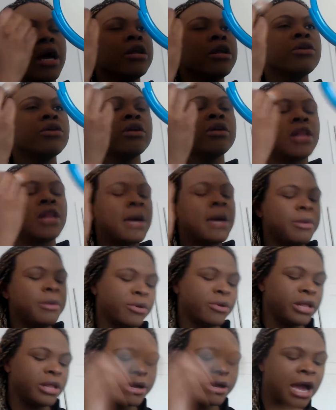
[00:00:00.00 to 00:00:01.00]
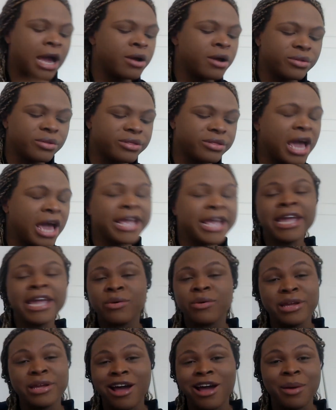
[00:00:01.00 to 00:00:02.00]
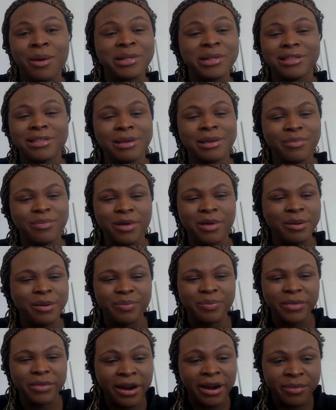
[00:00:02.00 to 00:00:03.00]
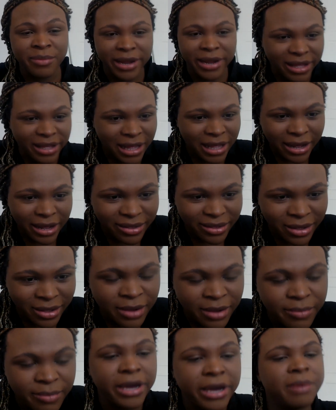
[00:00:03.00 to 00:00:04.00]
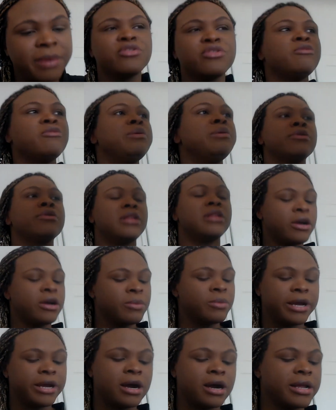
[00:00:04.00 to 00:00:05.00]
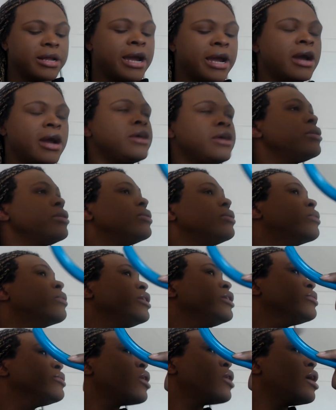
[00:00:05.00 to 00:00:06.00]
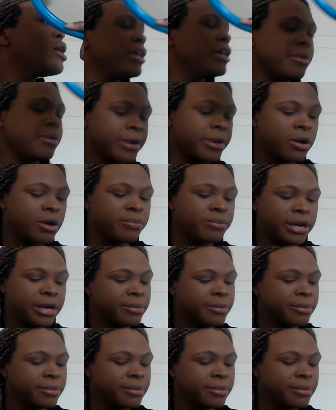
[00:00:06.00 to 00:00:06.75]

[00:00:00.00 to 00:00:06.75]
I know that a lot of people are like, I can't read comments because I have my glasses on, but I'm sure people are like, oh my God, Kat, what are you talking about?